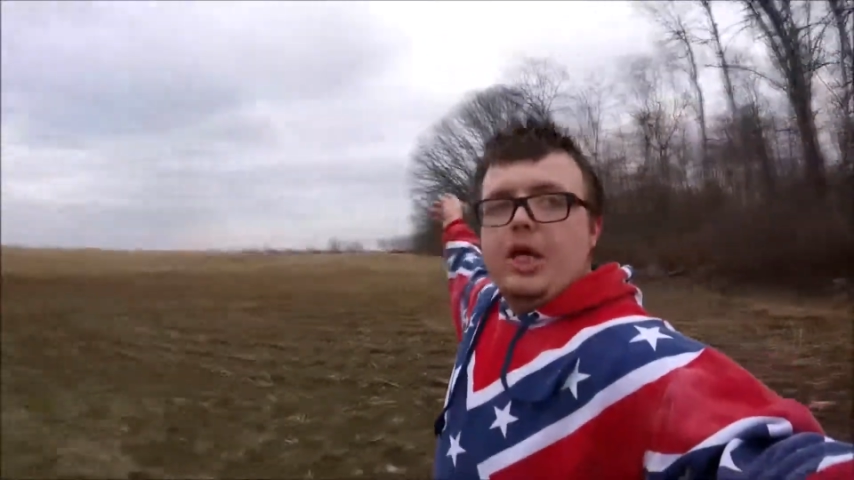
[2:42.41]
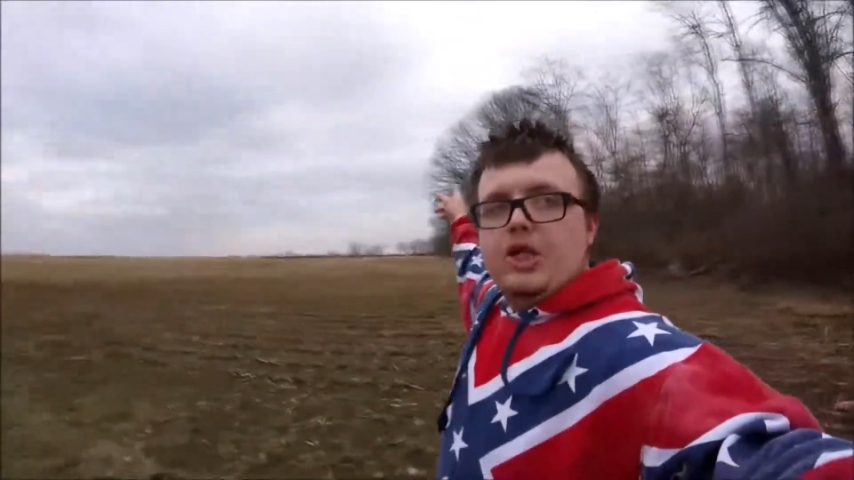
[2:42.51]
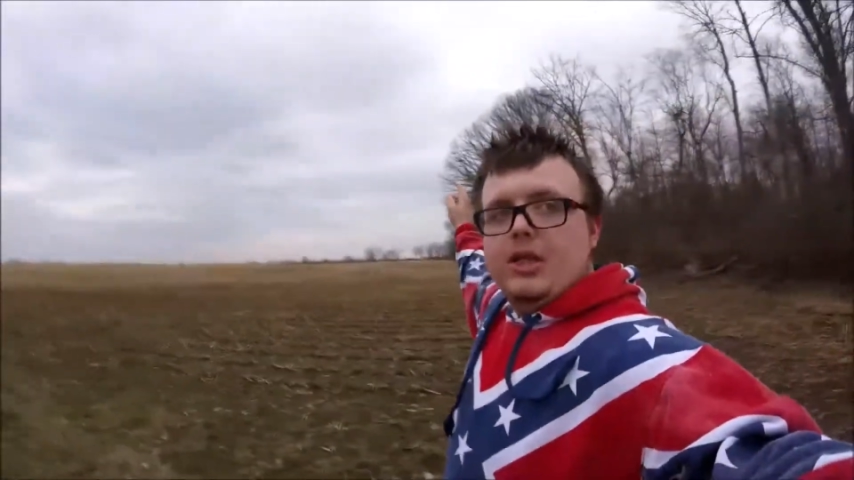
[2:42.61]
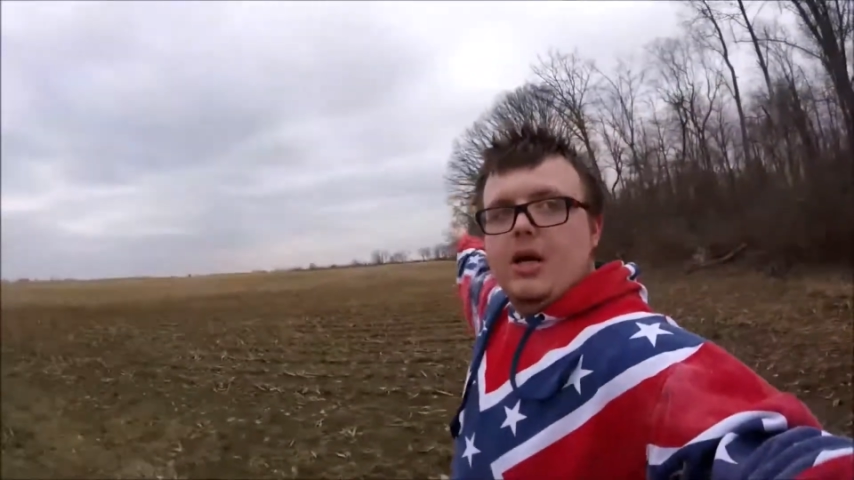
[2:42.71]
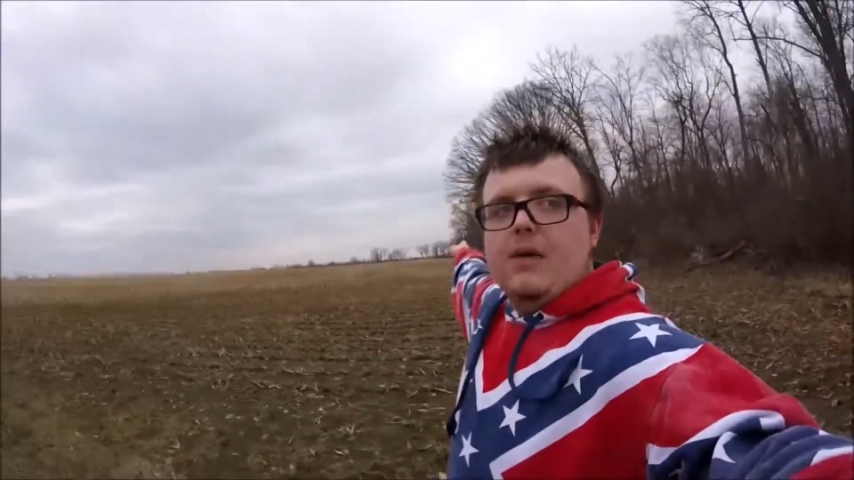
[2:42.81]

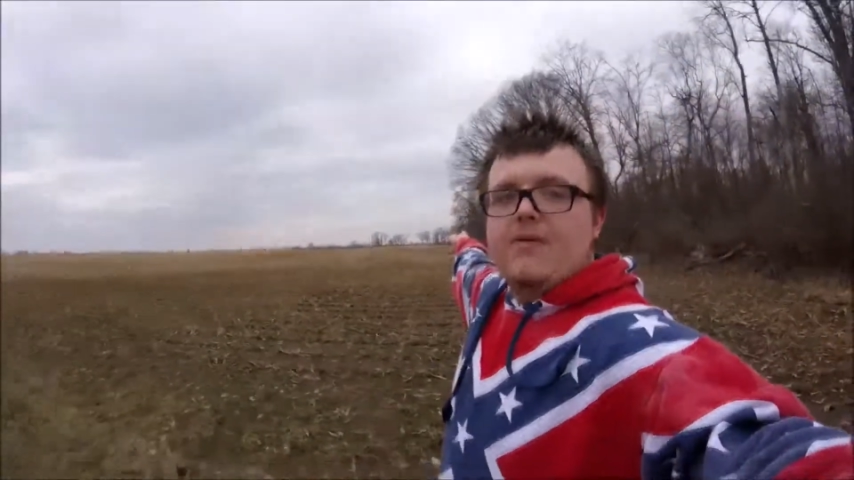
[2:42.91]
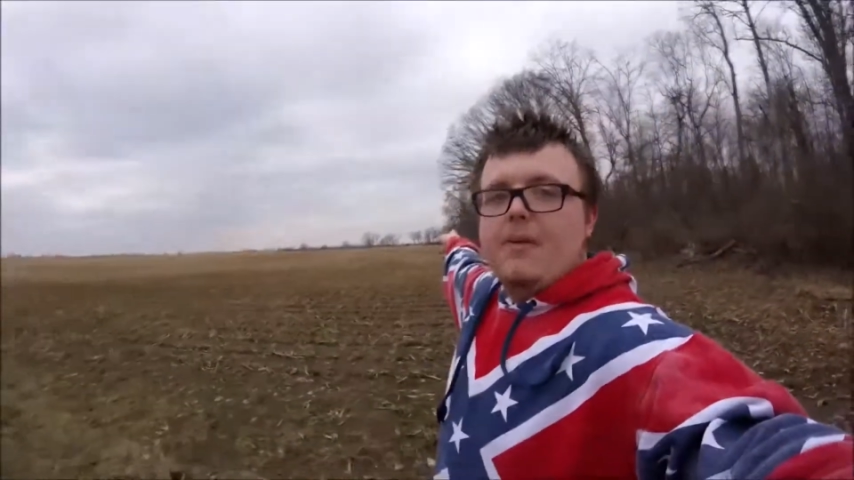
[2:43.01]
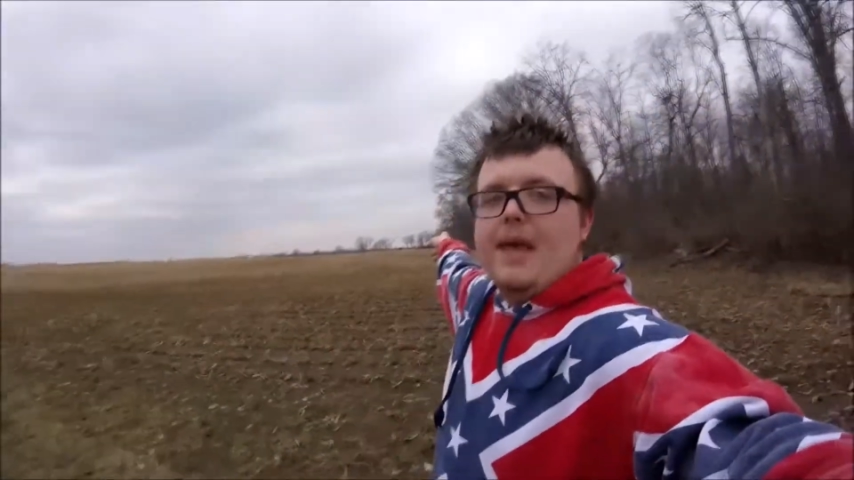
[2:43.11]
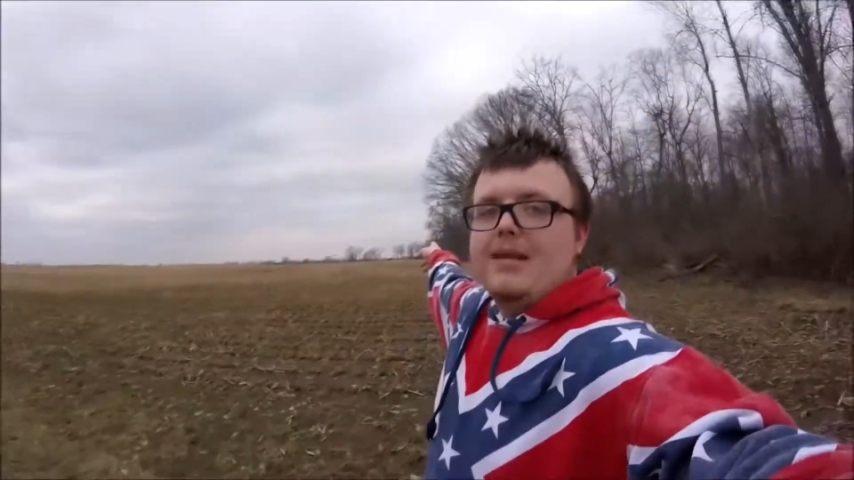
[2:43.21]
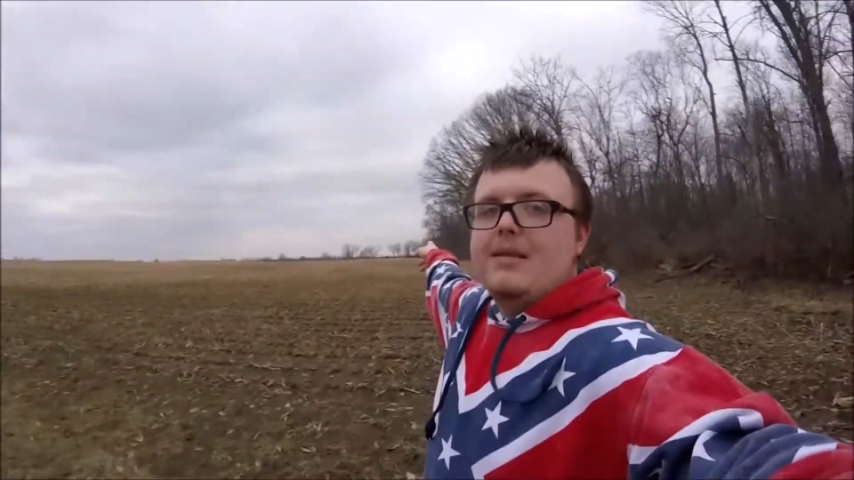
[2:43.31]
usually come
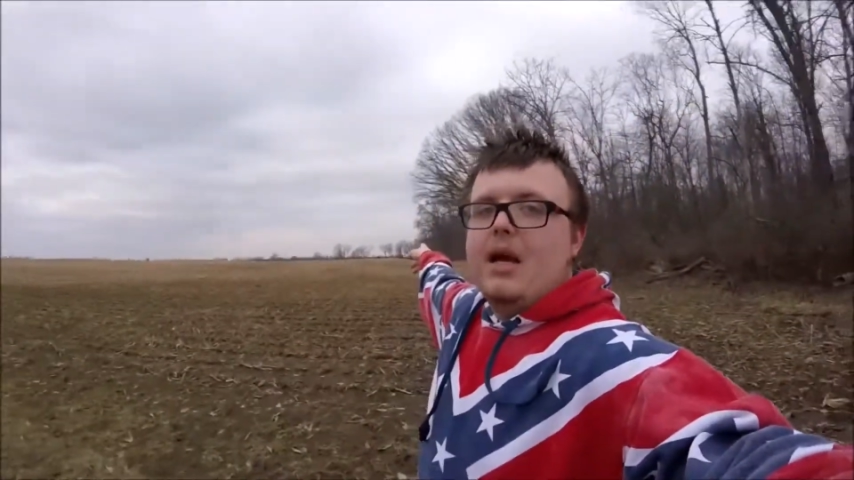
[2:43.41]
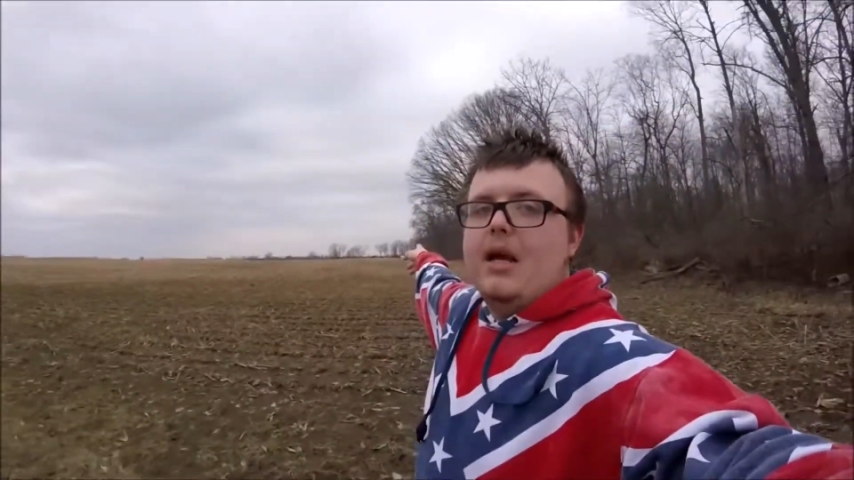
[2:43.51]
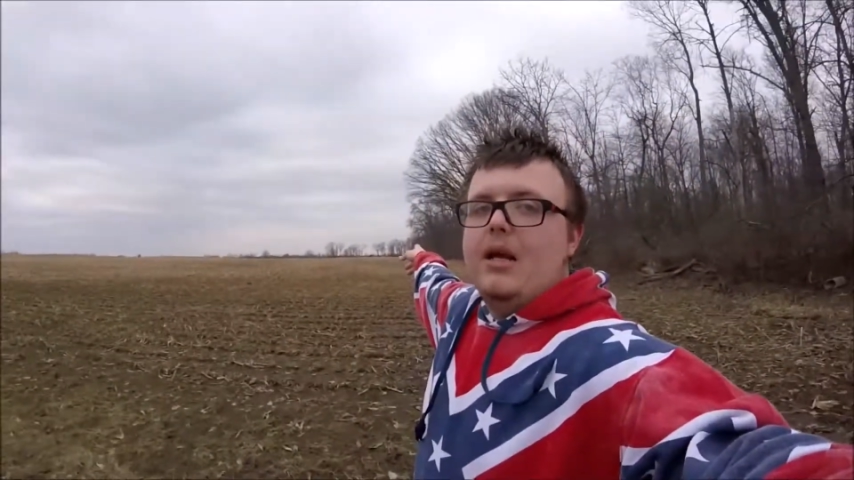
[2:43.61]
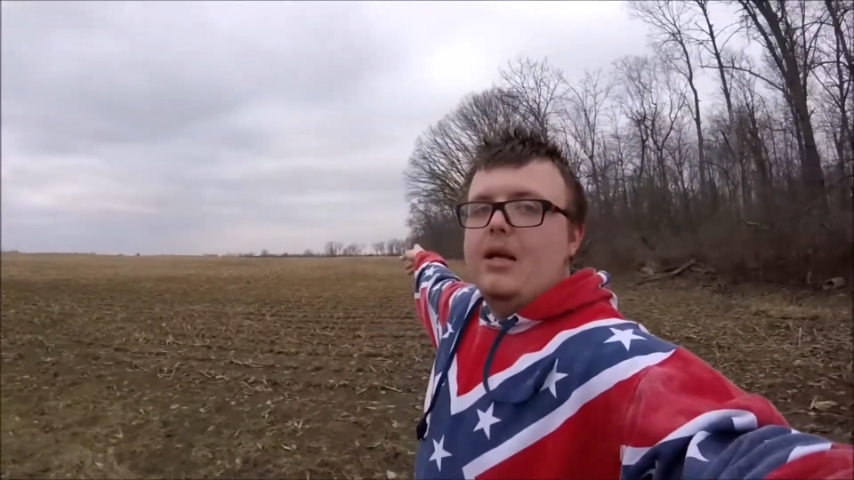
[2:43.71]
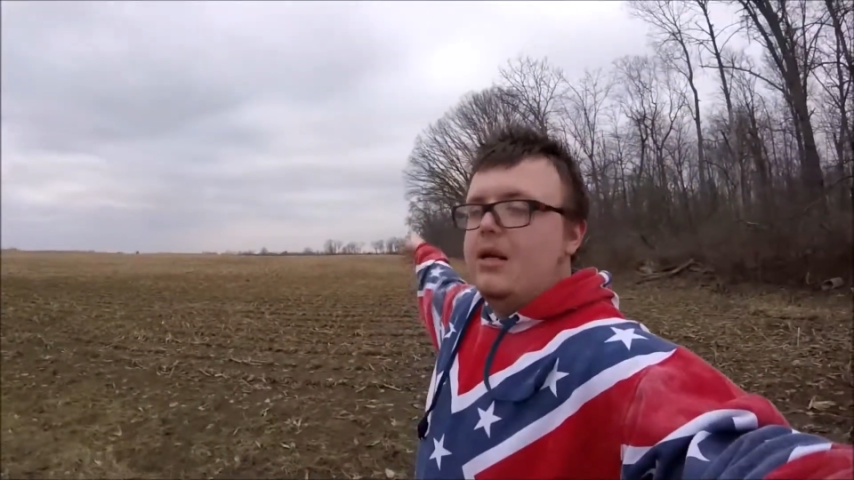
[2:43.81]
from that side.